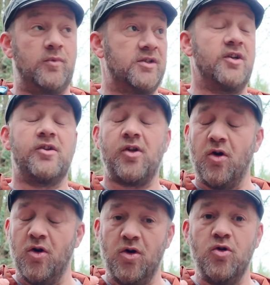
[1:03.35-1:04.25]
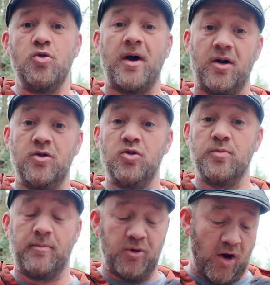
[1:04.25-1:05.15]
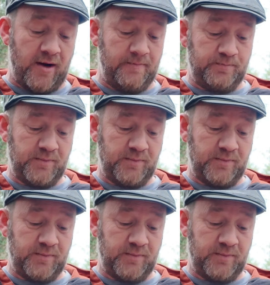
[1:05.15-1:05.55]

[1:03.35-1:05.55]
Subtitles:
which is uber bright.